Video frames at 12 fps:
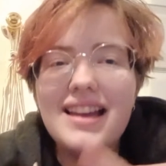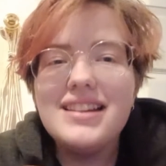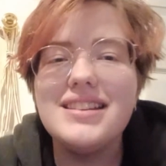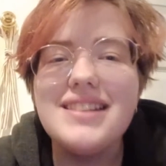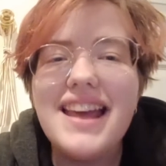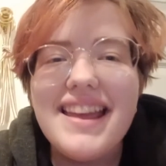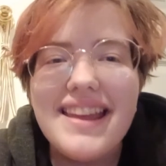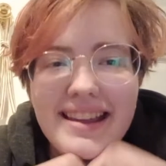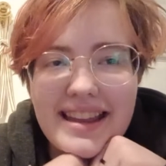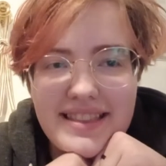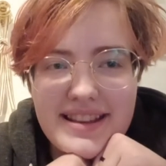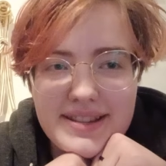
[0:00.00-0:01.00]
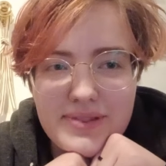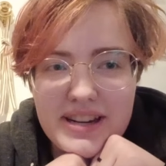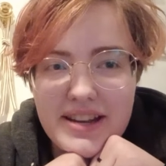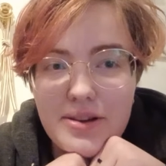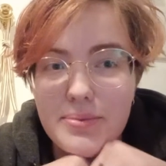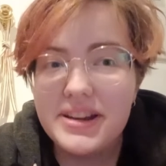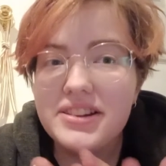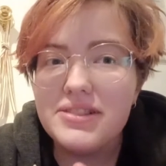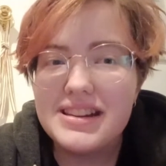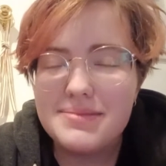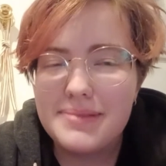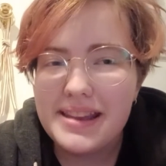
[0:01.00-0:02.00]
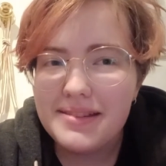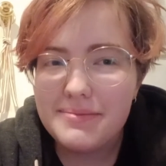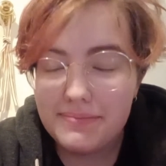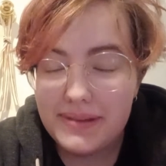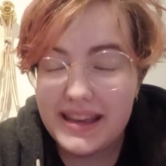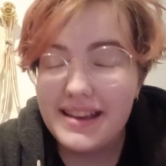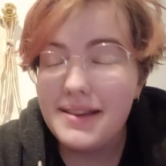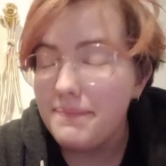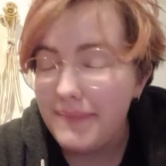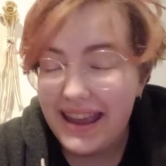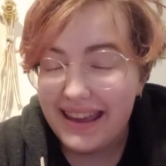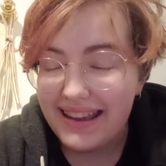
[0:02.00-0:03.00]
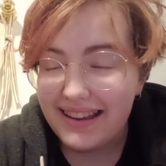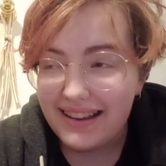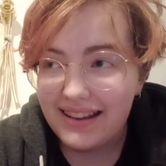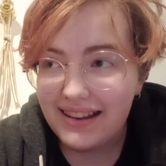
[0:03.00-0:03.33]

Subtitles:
Today, in this video, we are going to be making